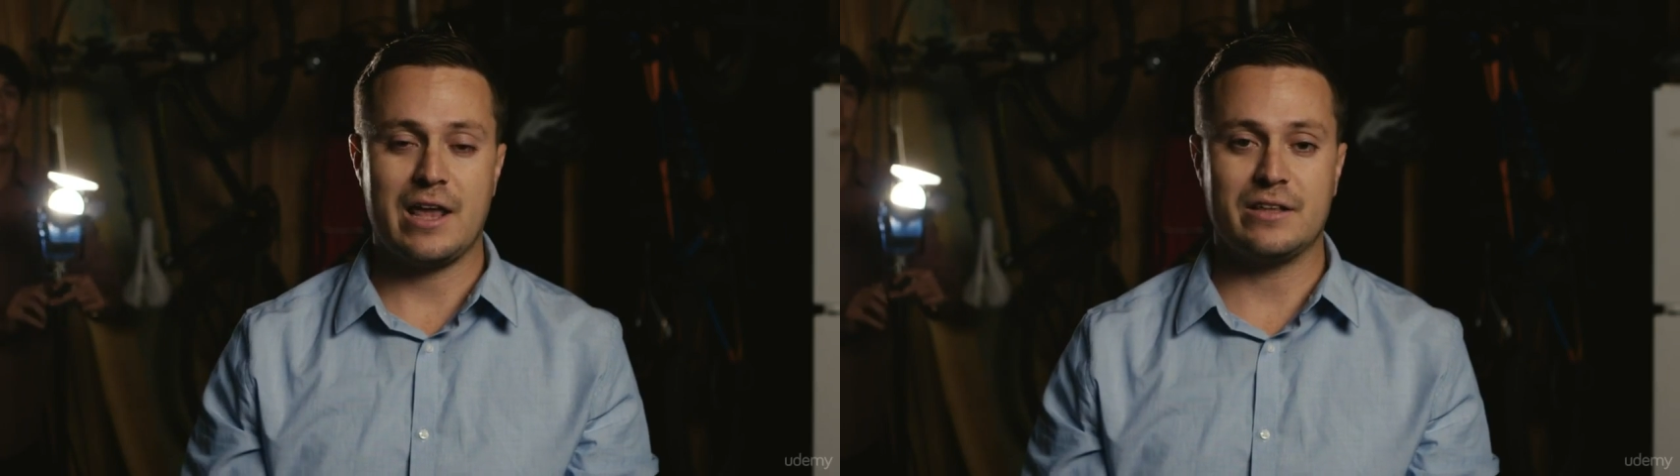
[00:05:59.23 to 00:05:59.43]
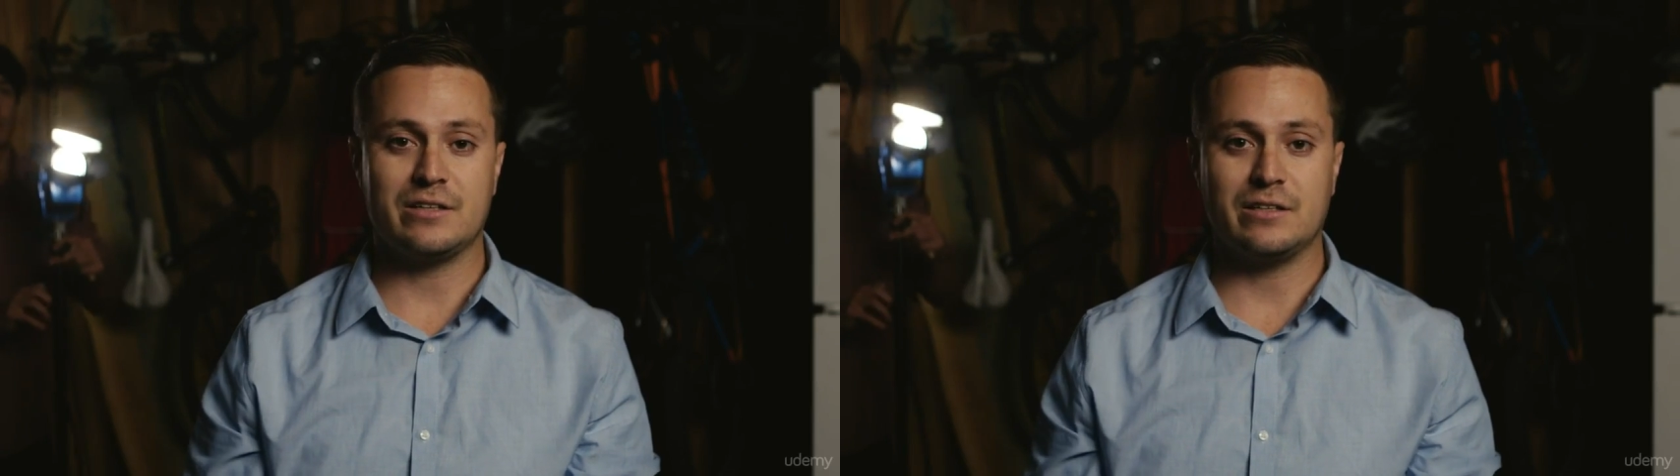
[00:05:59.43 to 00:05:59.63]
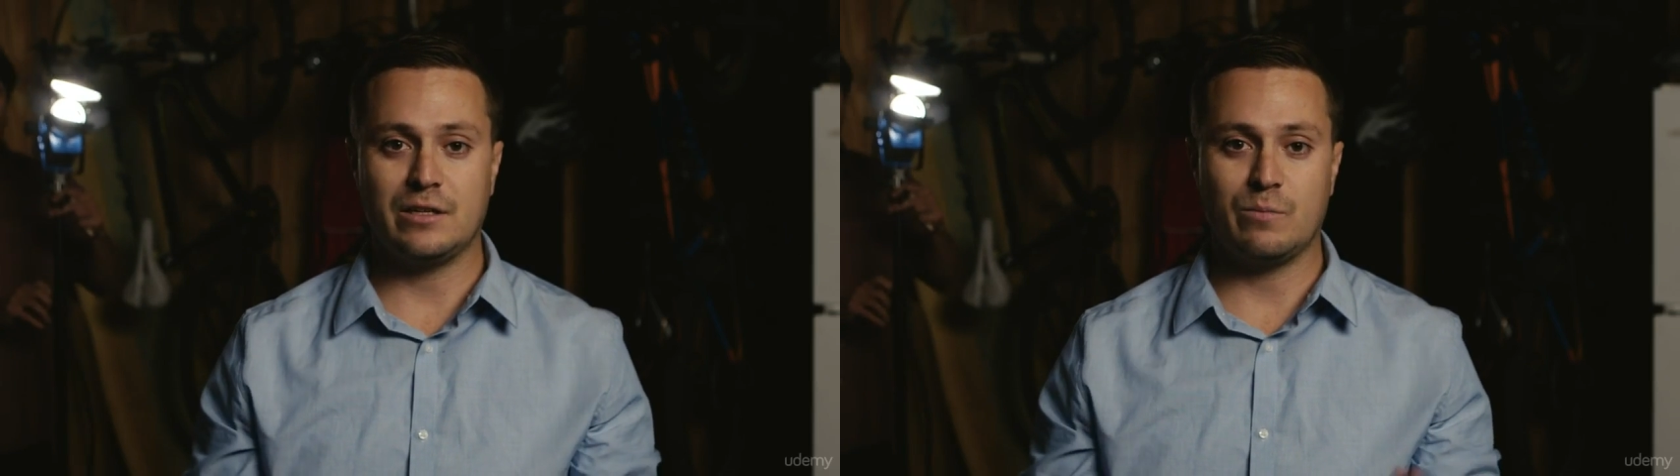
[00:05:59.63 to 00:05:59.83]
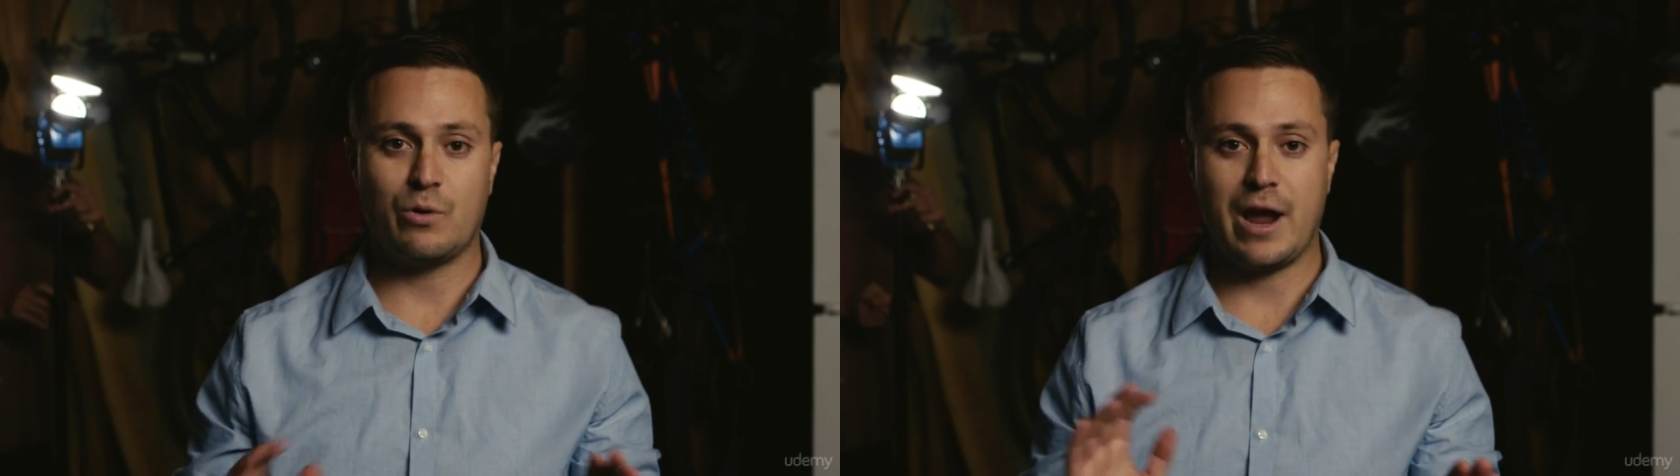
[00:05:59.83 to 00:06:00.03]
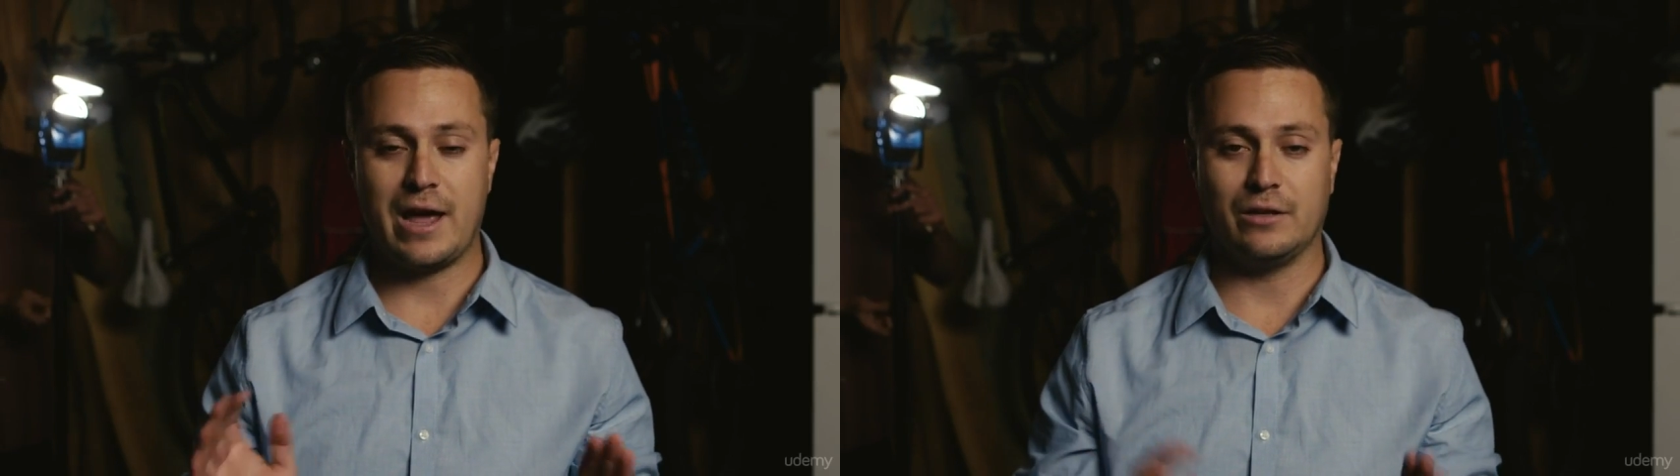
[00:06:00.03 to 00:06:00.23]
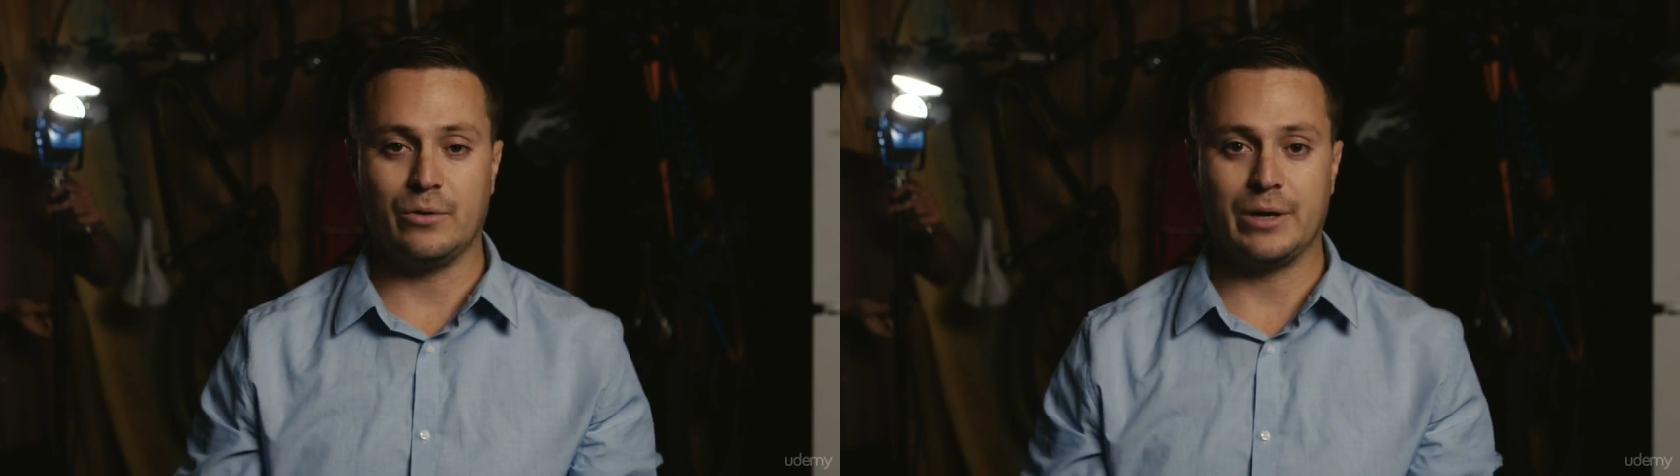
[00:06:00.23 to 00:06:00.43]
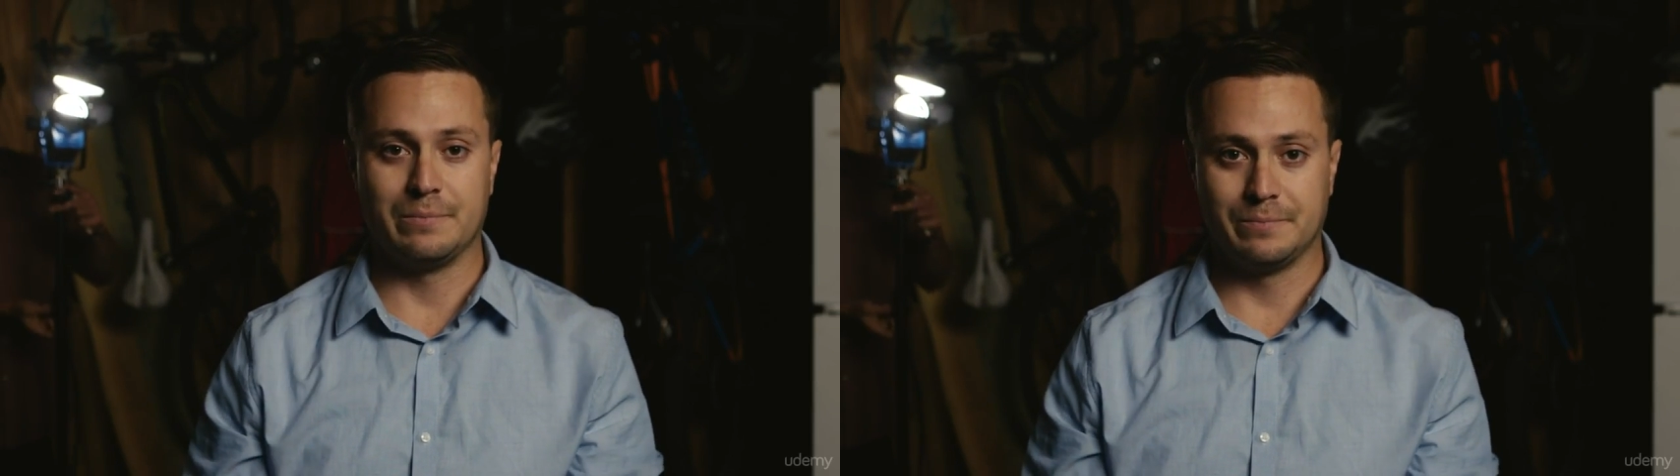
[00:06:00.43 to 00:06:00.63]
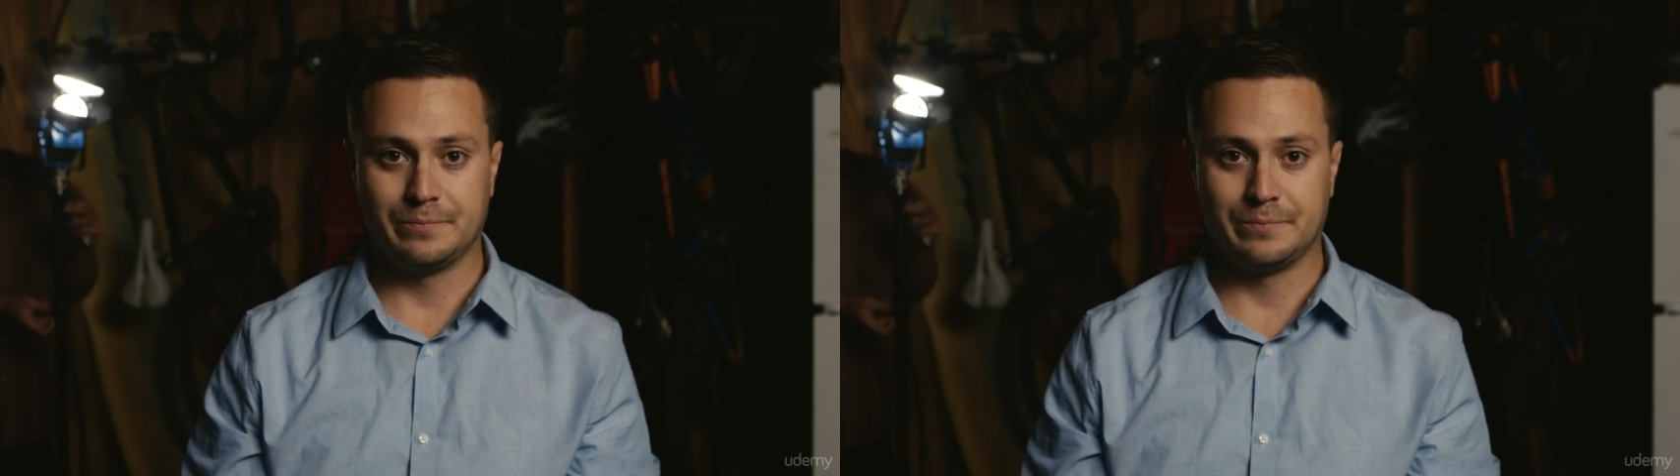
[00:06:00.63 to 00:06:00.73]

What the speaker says: it's a little more halo-y.